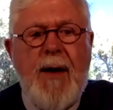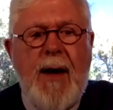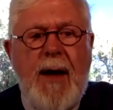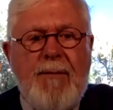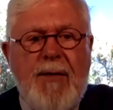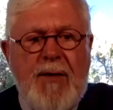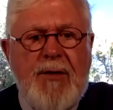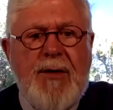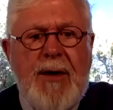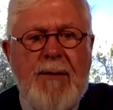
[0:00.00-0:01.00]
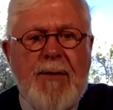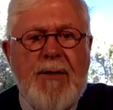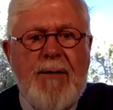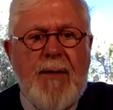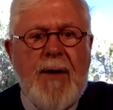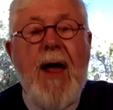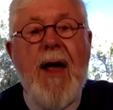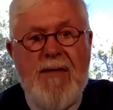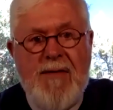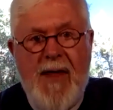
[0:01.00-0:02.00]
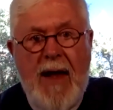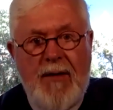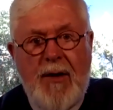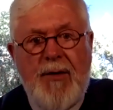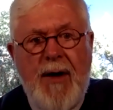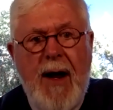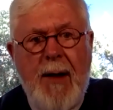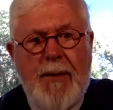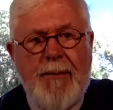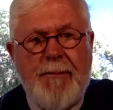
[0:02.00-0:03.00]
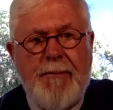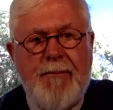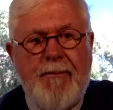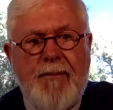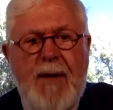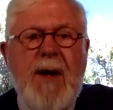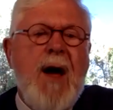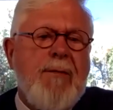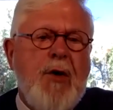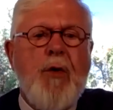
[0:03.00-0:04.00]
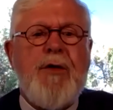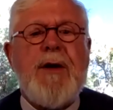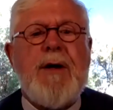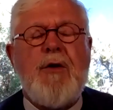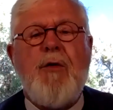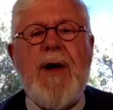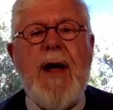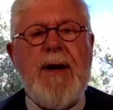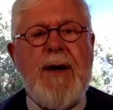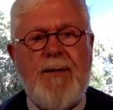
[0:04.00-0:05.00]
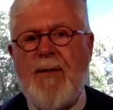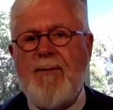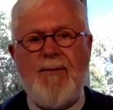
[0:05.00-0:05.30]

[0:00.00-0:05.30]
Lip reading: And if this isn't given, That doesn't happen. Now, of course, he can create it.